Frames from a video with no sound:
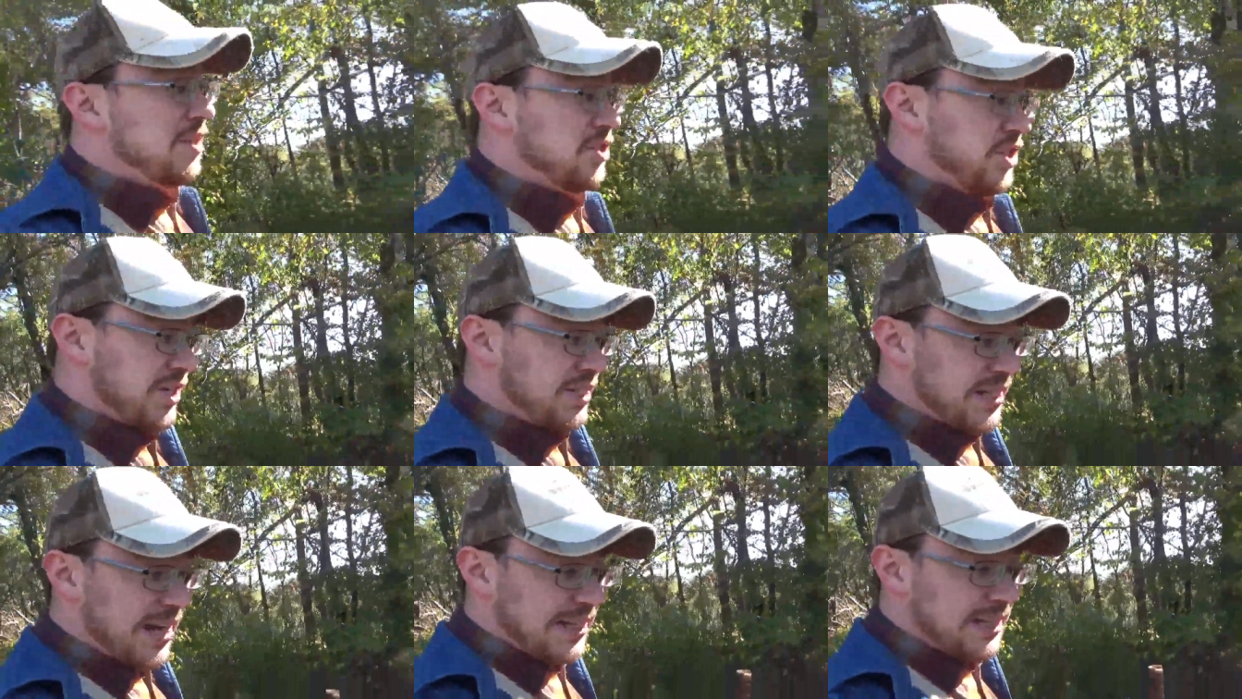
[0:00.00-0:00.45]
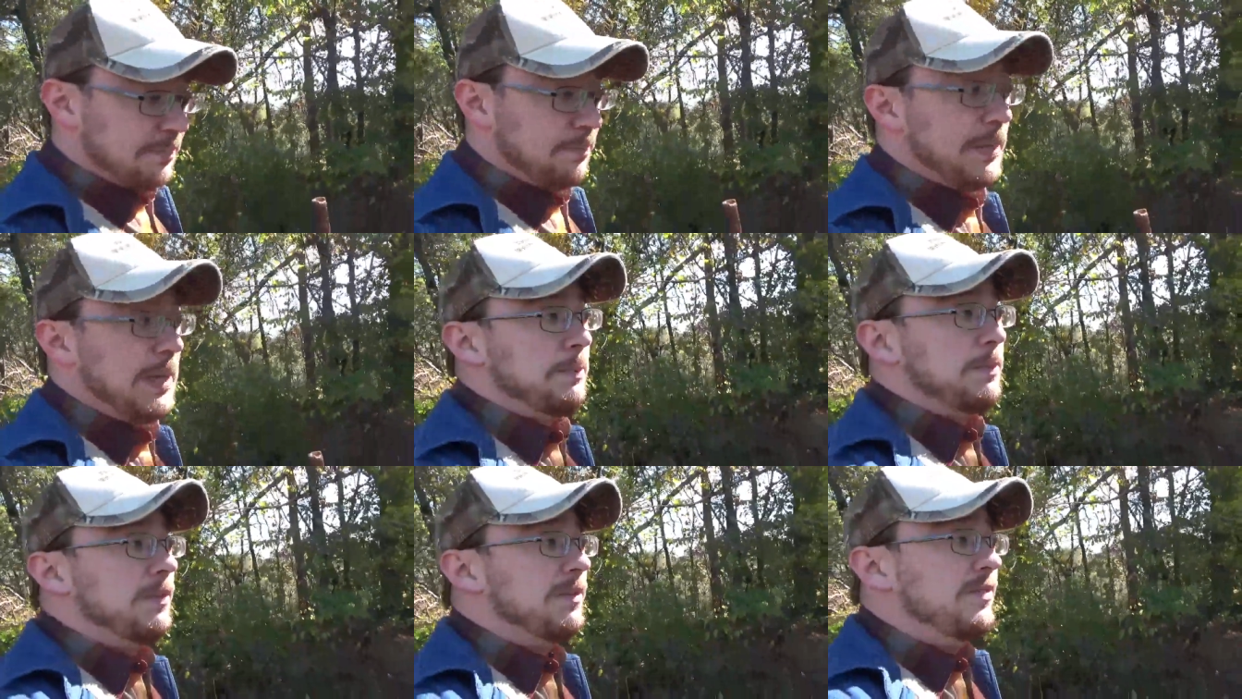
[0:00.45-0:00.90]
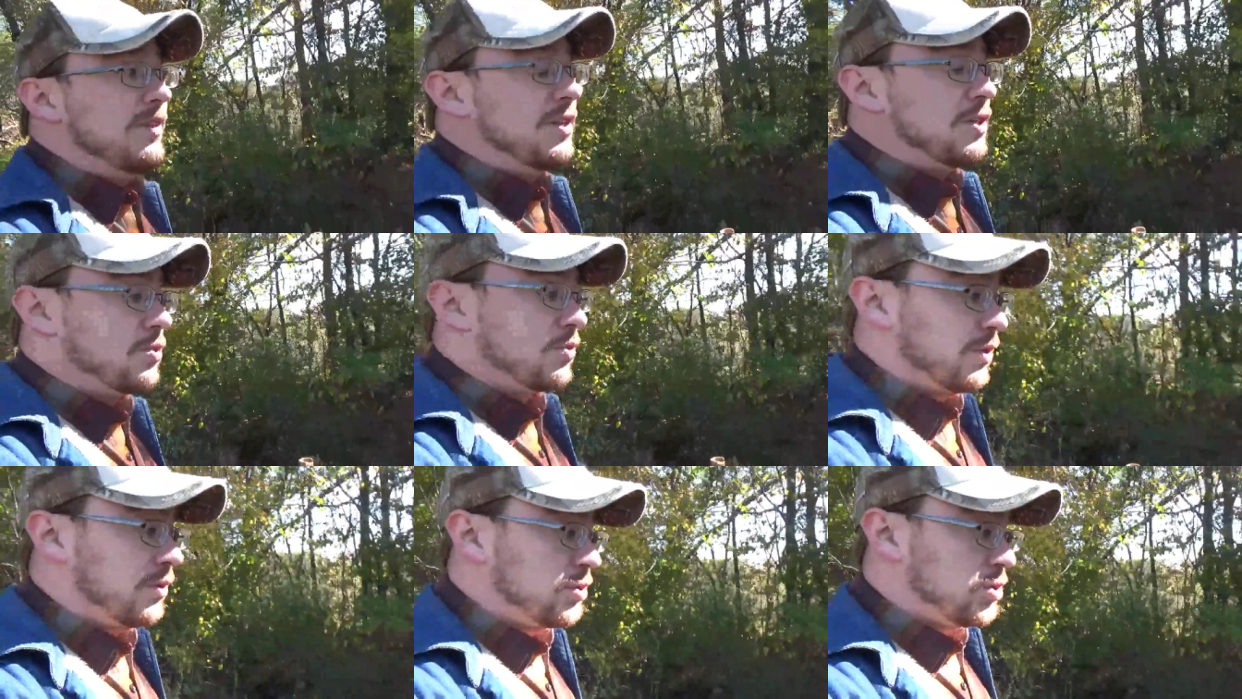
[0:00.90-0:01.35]
Just like the people of
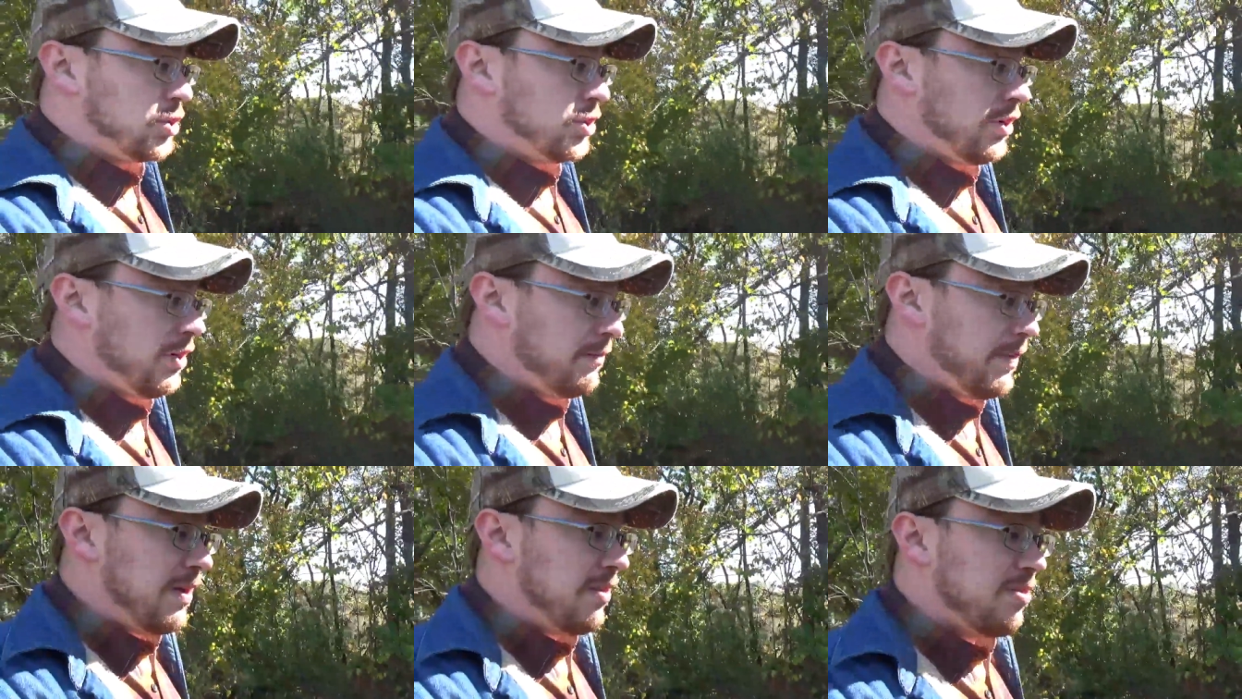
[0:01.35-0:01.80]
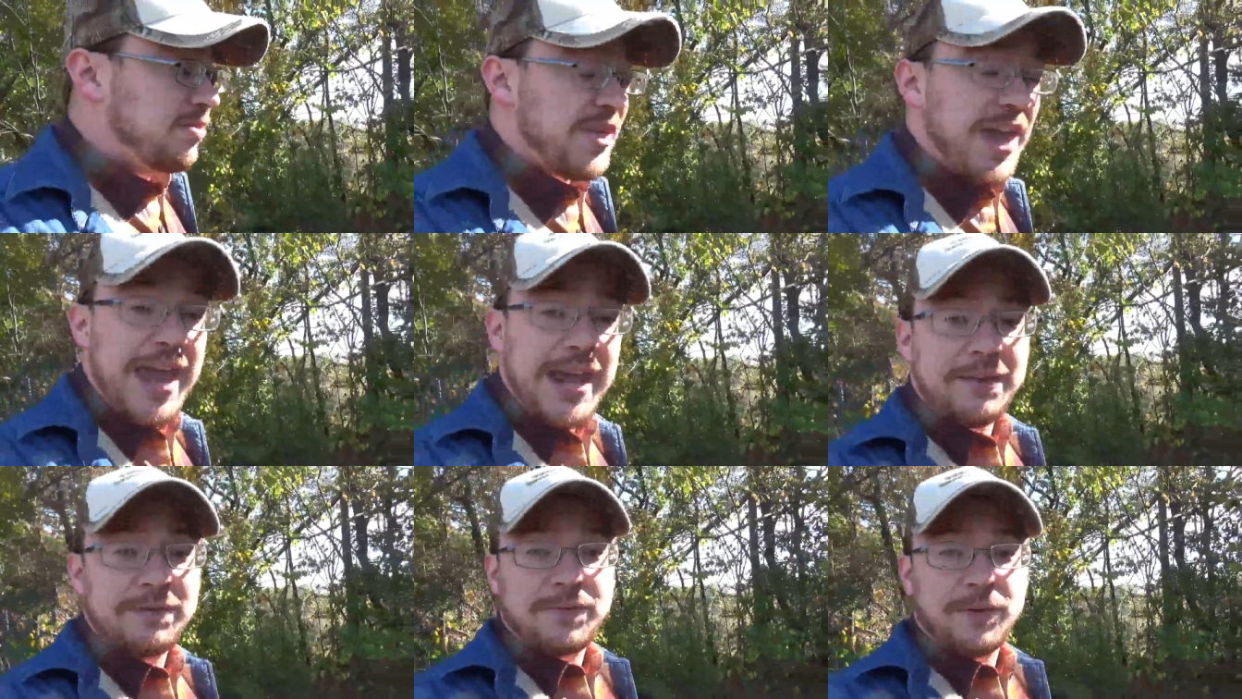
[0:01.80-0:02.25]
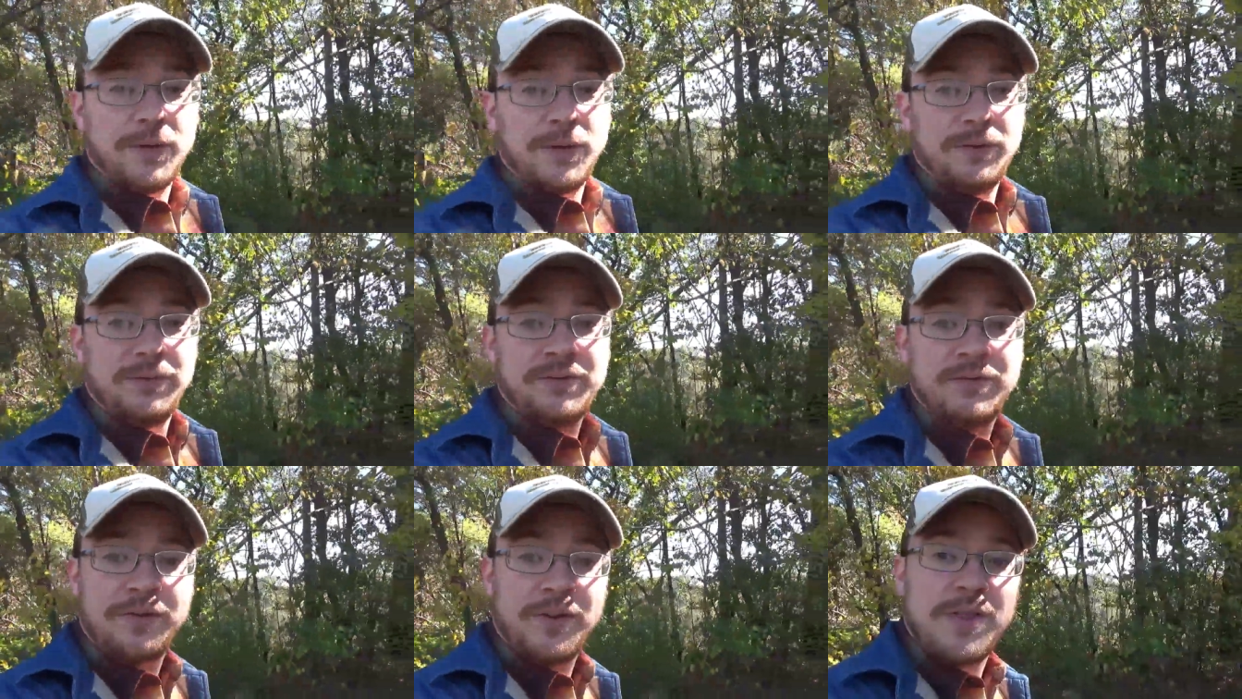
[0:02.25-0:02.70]
Israel should have been
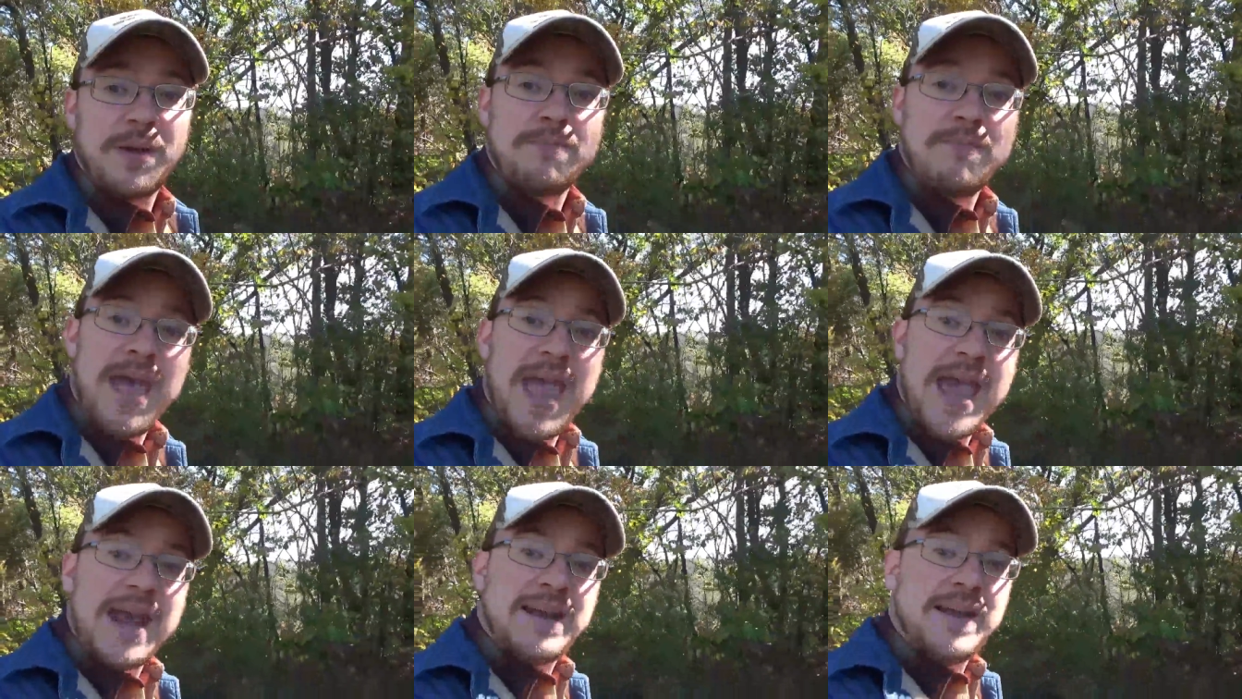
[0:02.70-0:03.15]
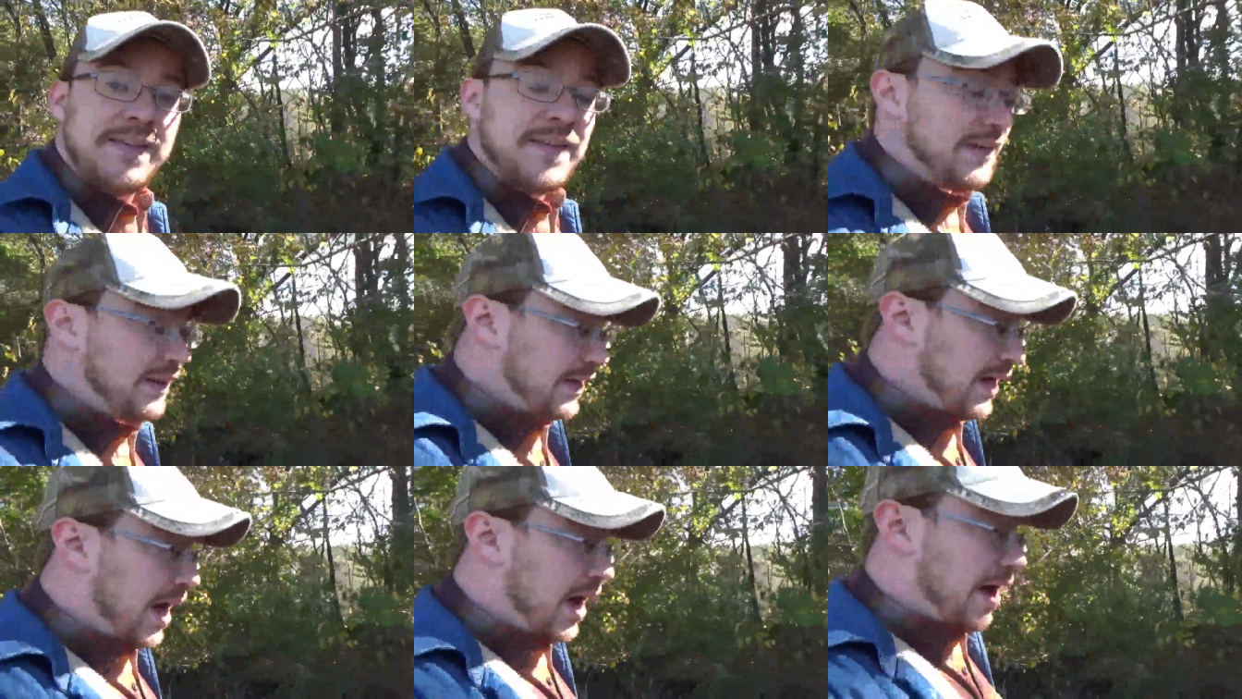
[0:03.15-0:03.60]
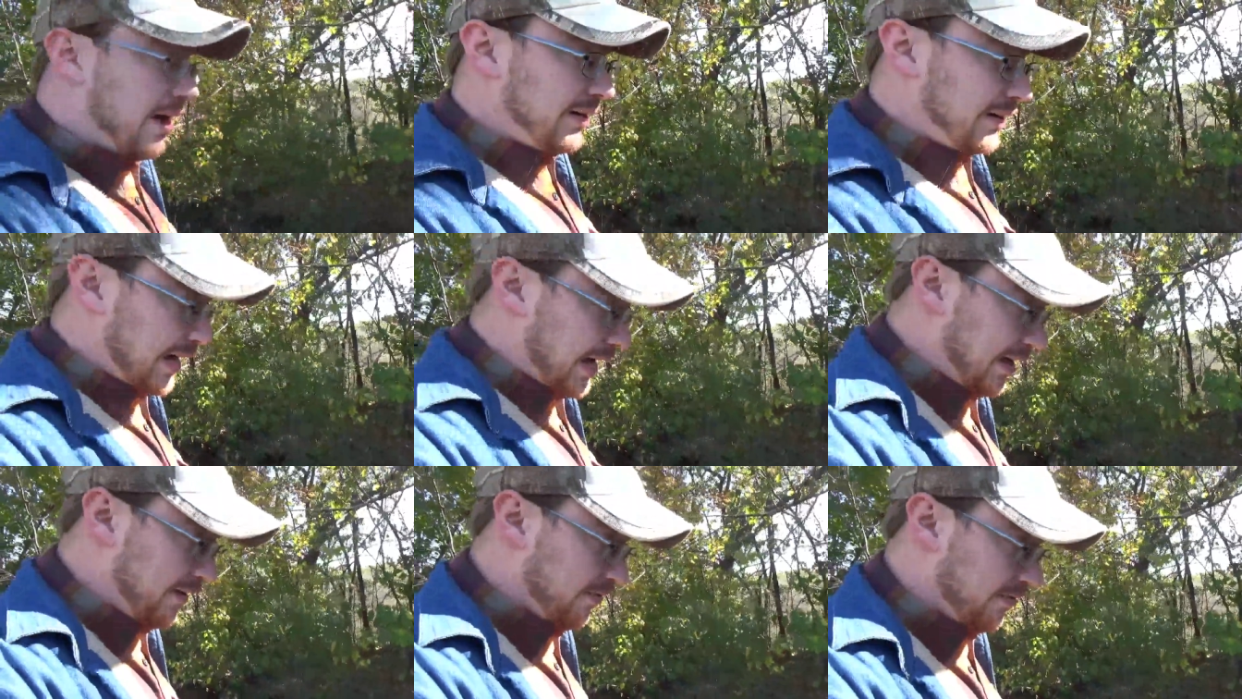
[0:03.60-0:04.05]
thankful for the manna that
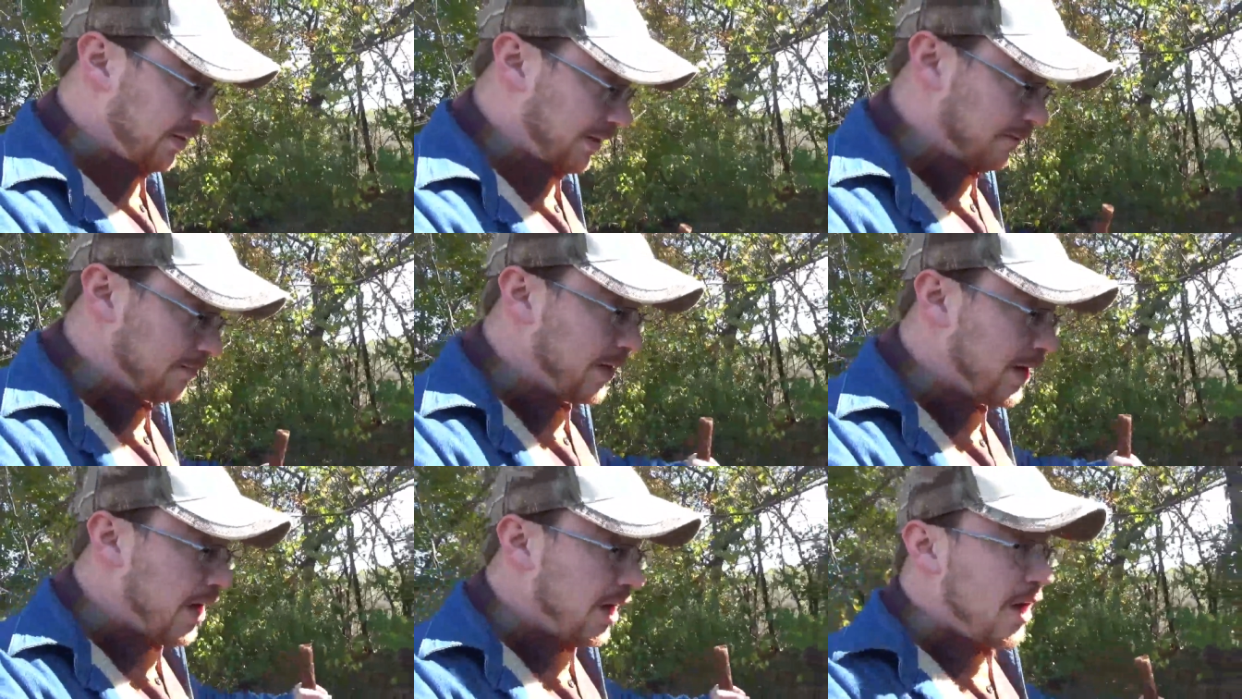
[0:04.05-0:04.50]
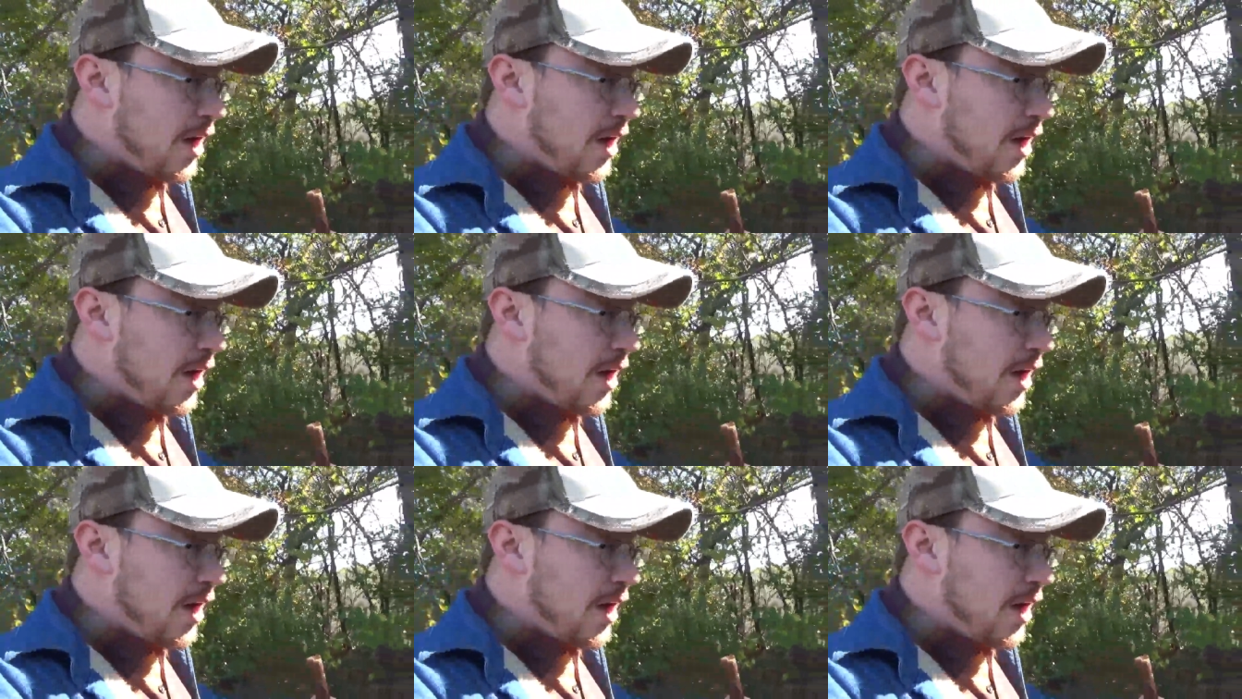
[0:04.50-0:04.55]
God gave them,